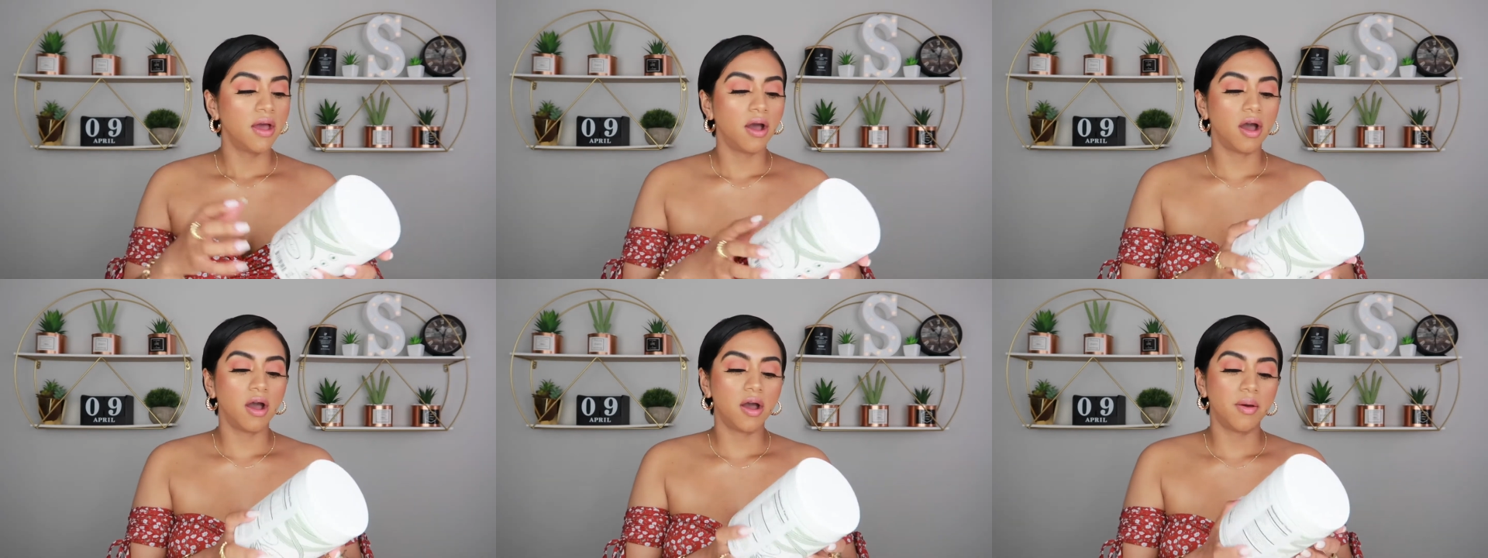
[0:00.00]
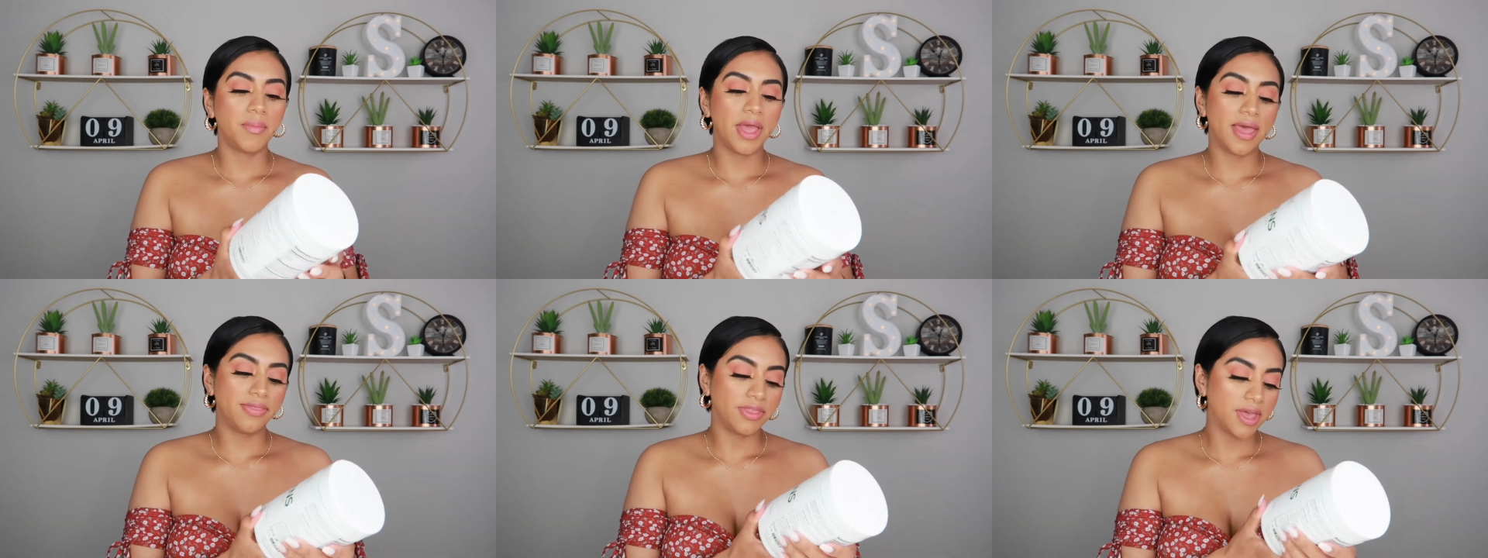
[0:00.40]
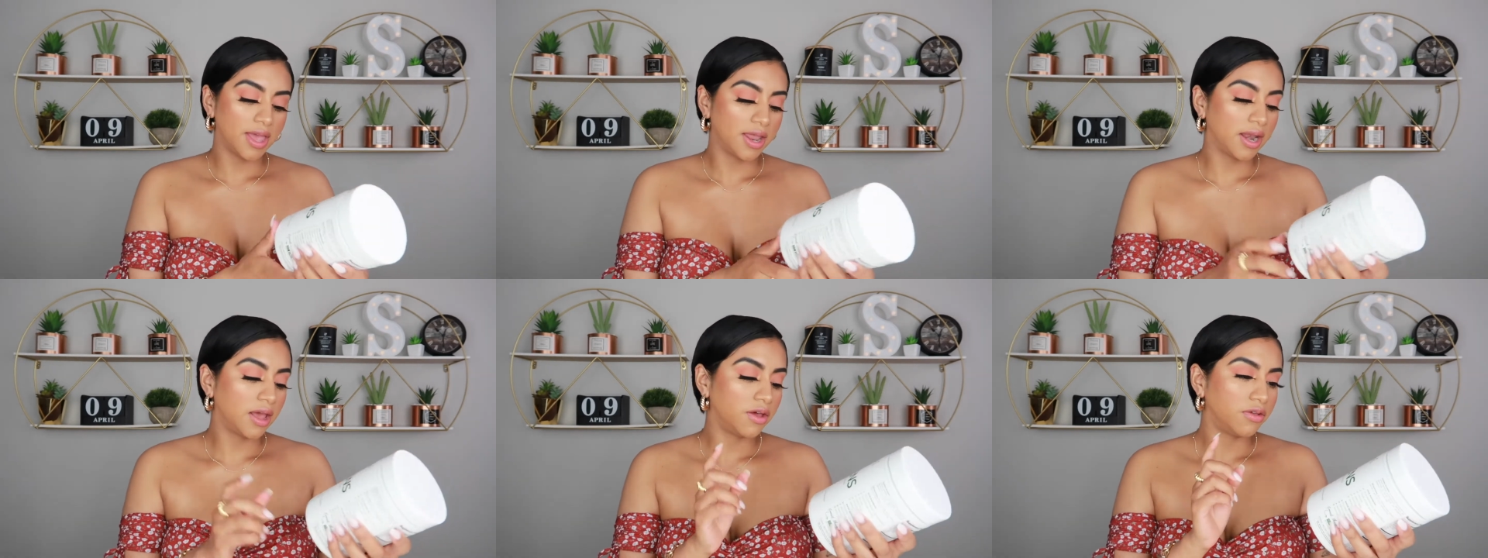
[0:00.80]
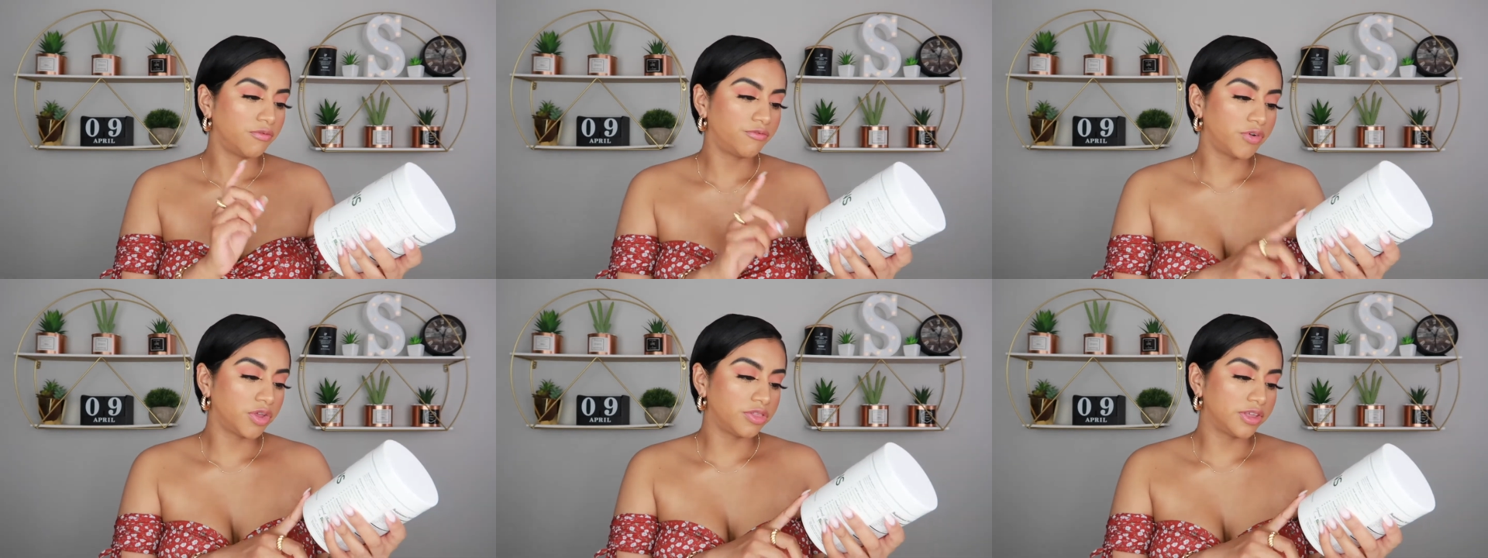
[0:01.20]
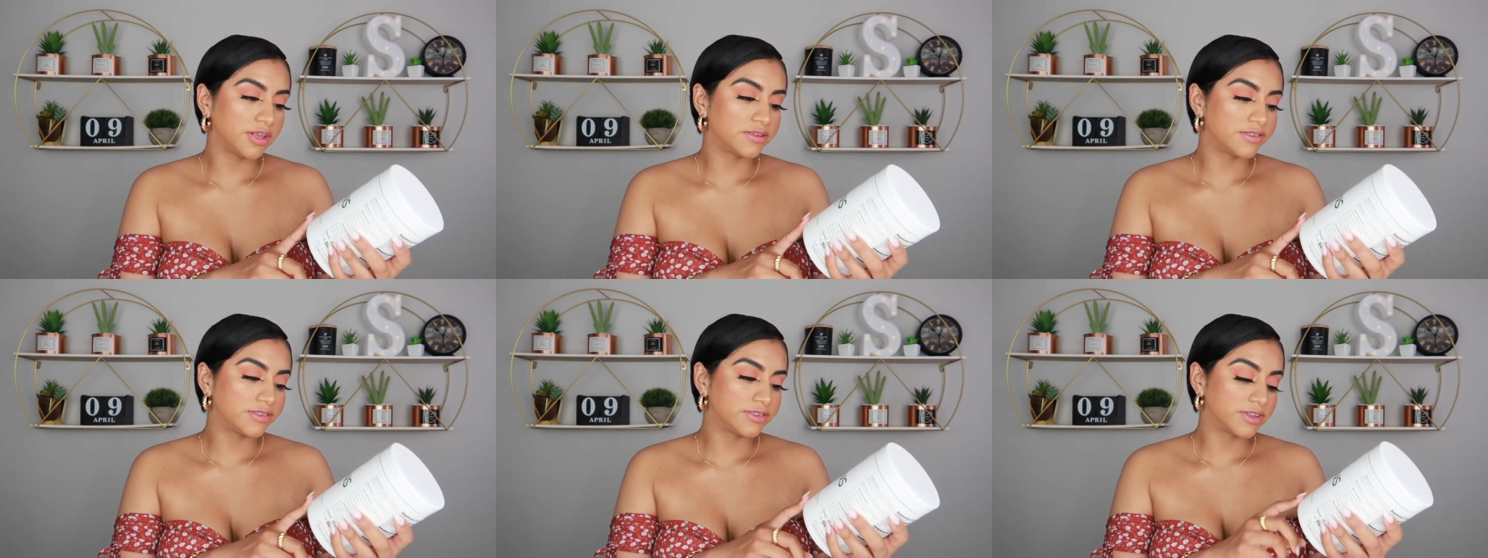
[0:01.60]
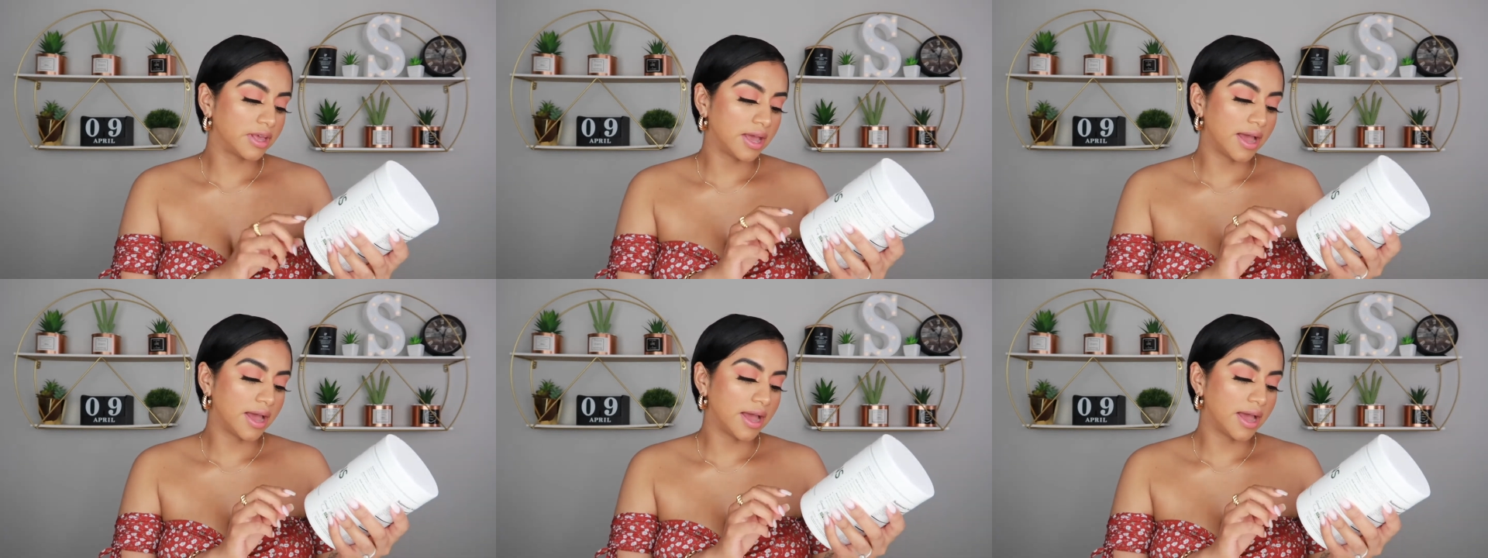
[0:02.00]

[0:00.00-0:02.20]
Um, and then for this